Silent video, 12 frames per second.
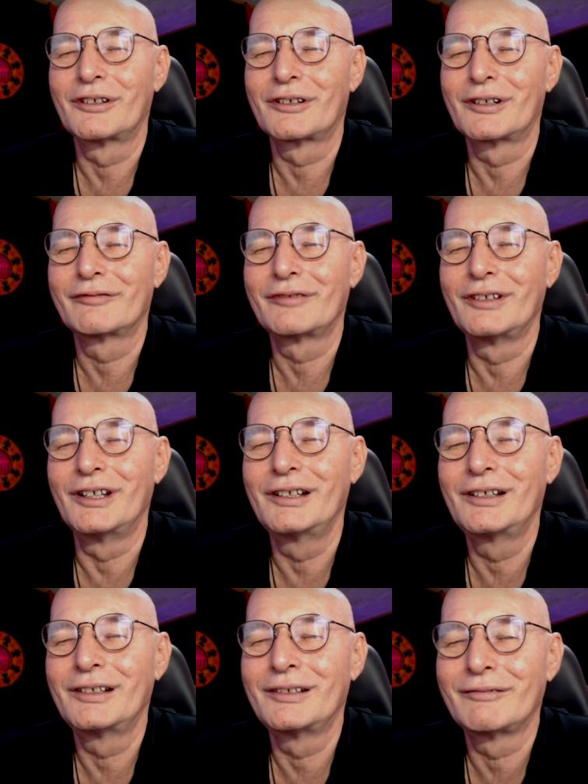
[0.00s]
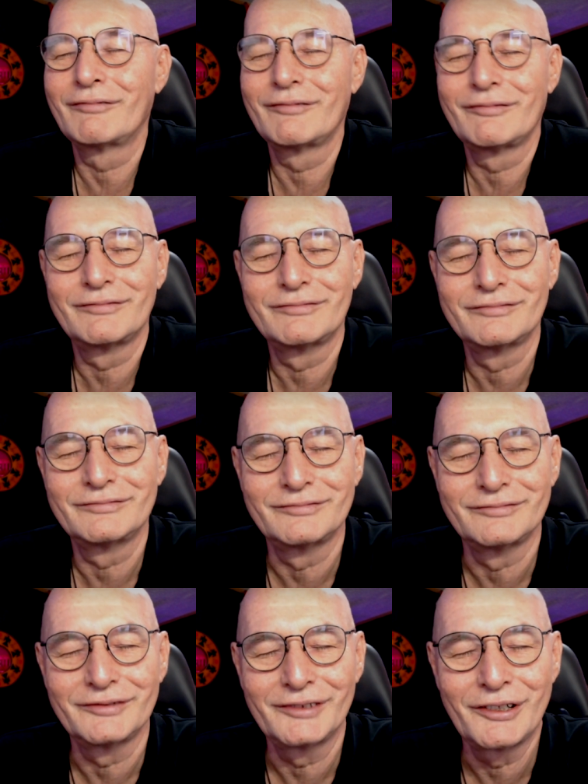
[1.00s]
lot of love
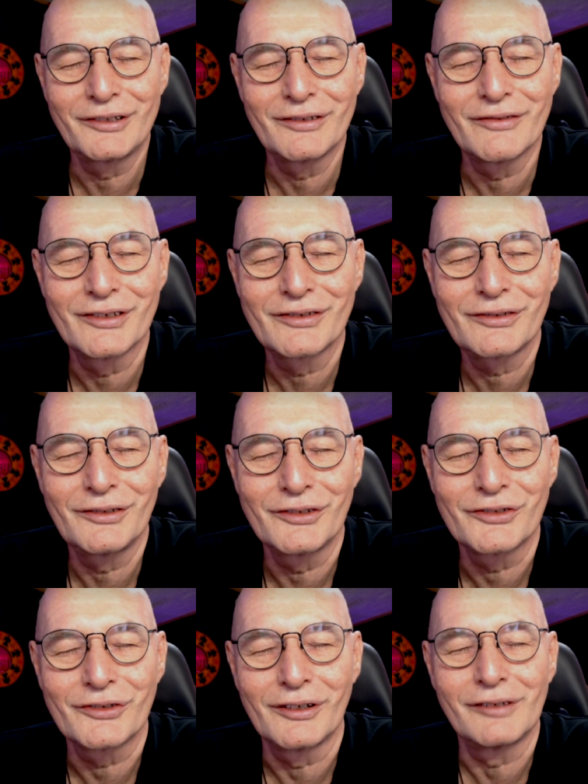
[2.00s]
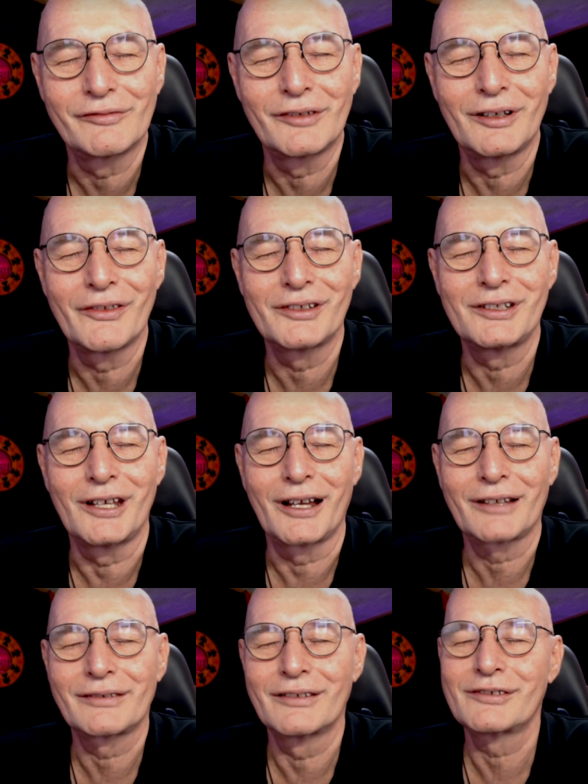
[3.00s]
into this to dissolve all the
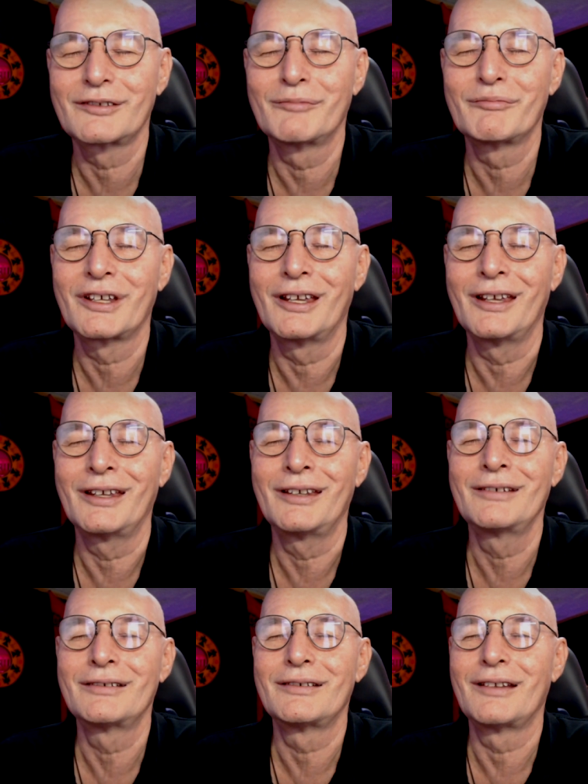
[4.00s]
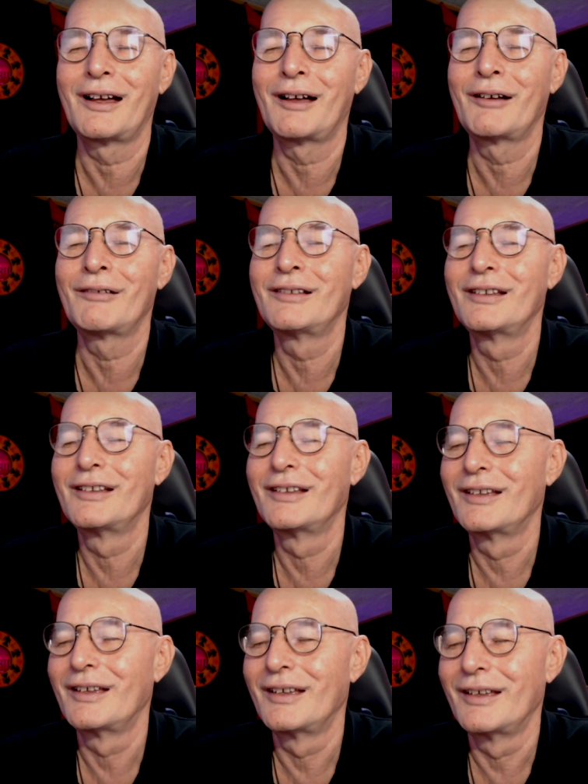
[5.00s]
darkness and pain now.
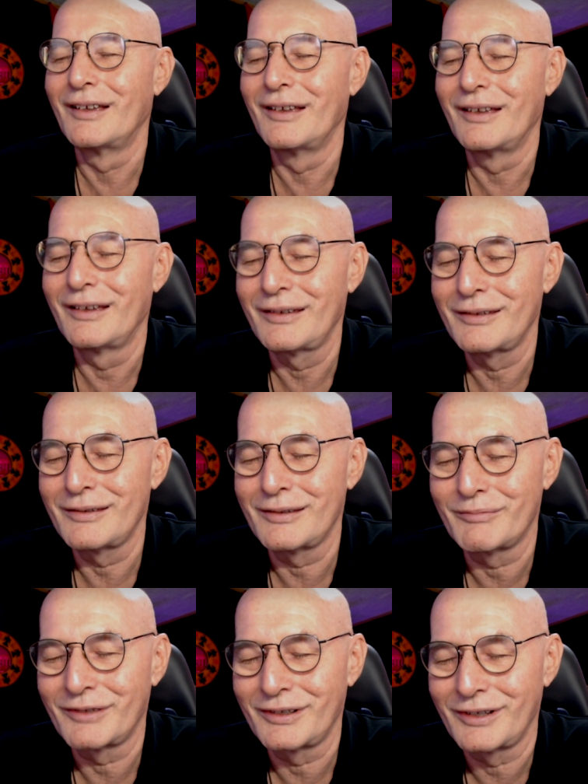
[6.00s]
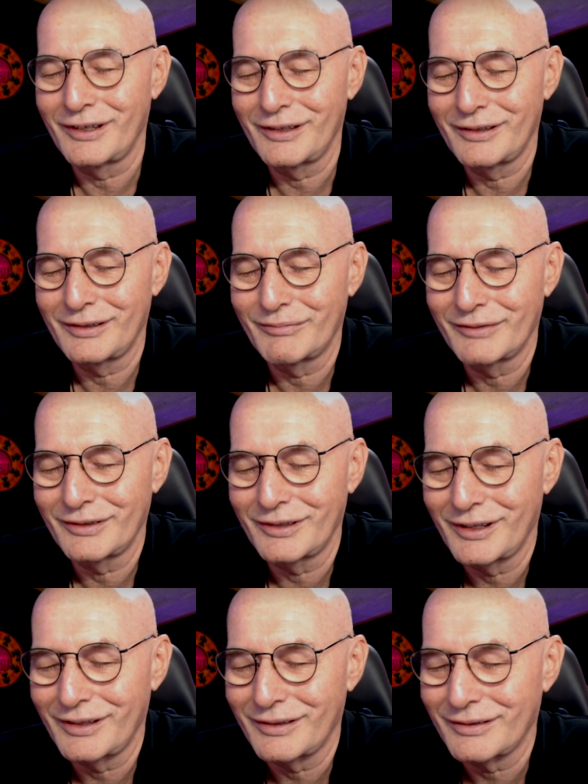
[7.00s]
Amen, amen,
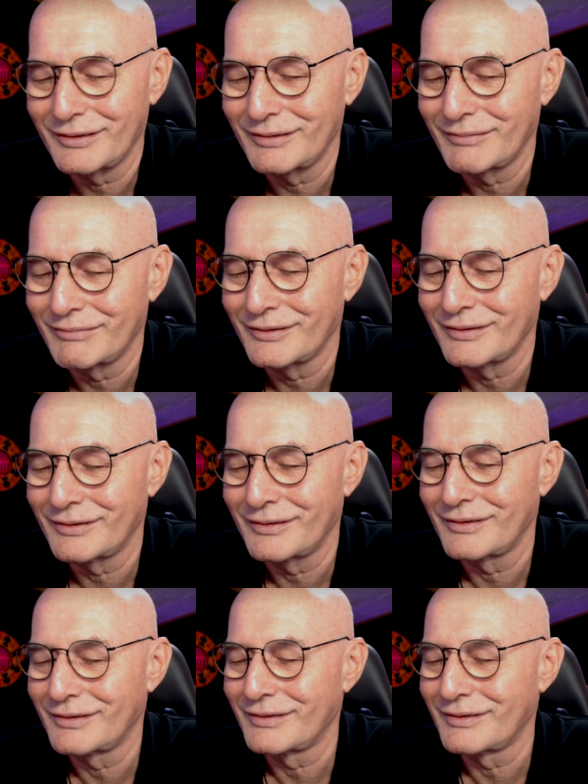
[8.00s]
amen.